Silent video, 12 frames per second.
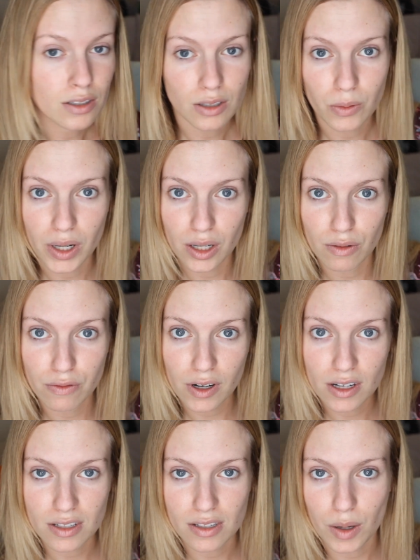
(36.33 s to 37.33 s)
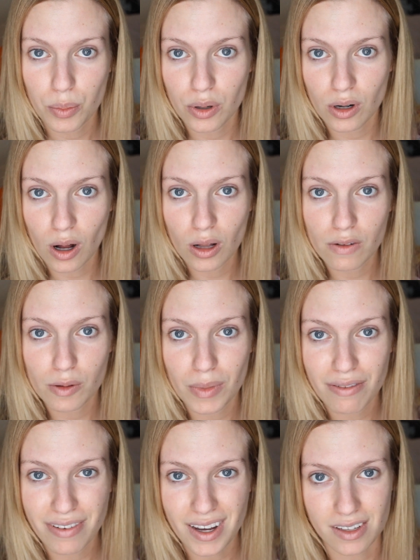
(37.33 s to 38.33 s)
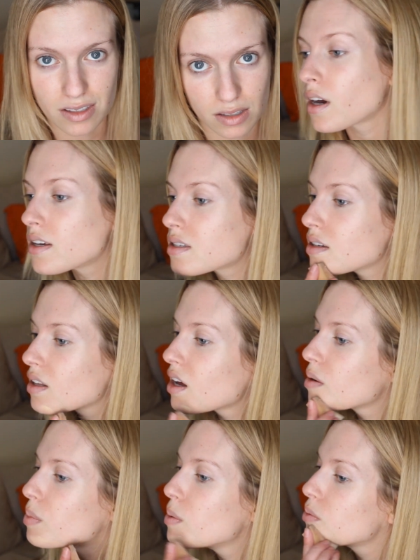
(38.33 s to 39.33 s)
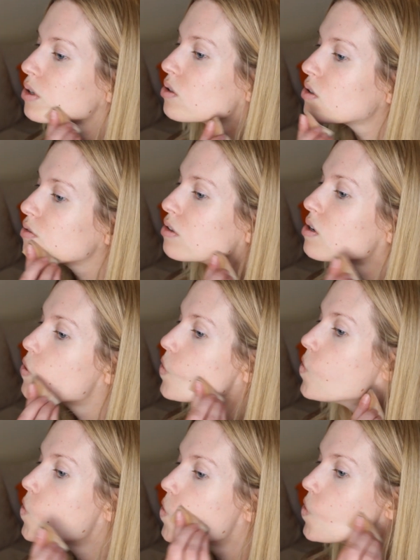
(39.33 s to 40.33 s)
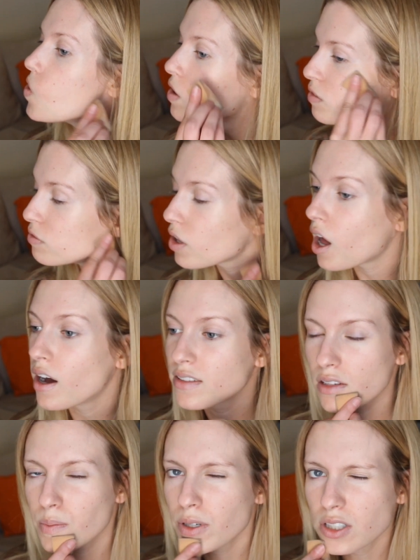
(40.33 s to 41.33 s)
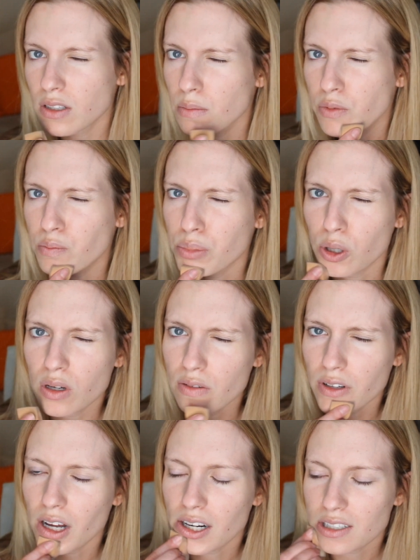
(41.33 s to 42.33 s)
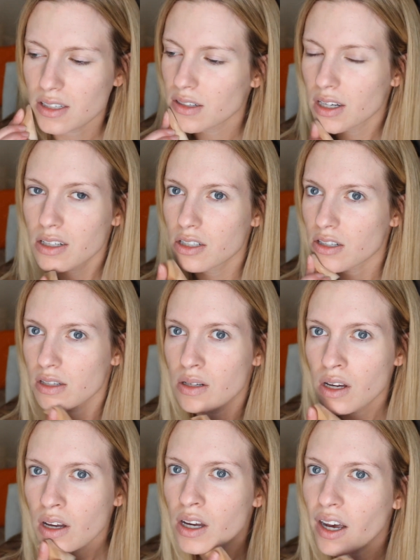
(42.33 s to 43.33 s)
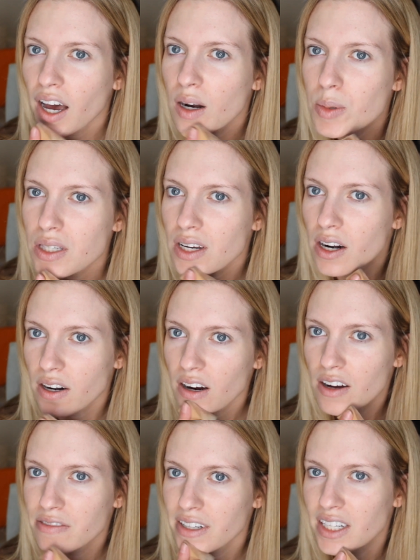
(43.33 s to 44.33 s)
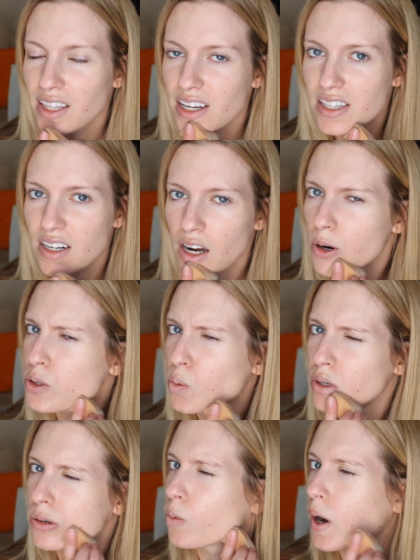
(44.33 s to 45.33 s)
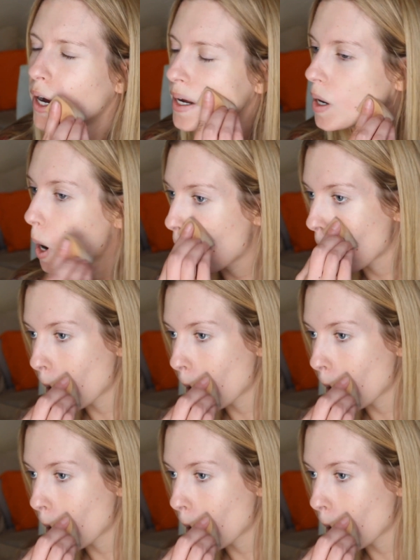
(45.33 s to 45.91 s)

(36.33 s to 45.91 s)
So what I do first is I put it all over my face. I see a lot of people who do vlogs, especially beauty vlogs, they tend to just kind of be staring off like this, and I always wondered why.